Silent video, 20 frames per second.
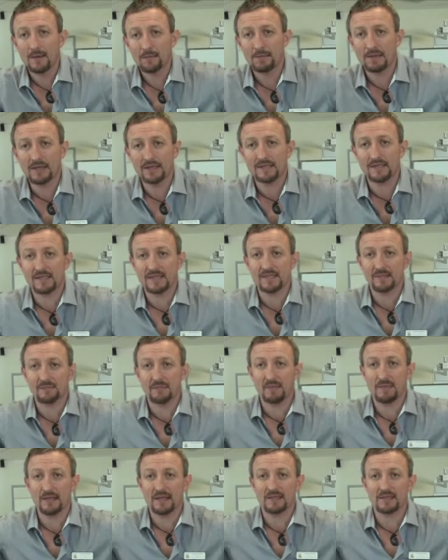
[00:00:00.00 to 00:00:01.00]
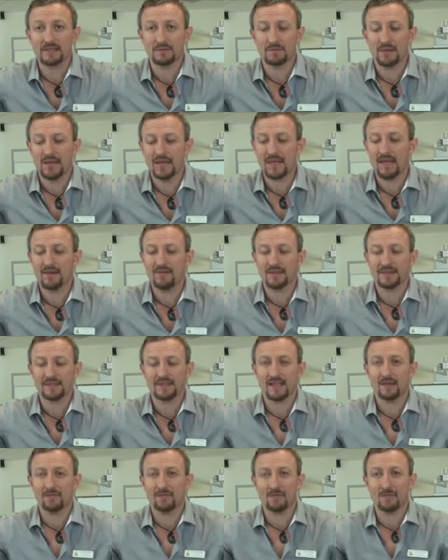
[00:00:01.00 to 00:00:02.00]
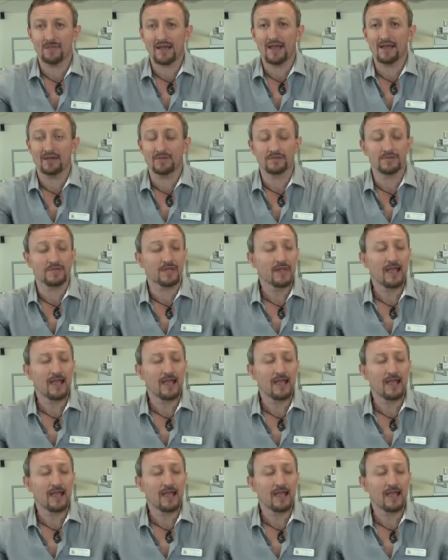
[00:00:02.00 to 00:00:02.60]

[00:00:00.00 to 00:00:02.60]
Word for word: plus this momentum here as they rebound.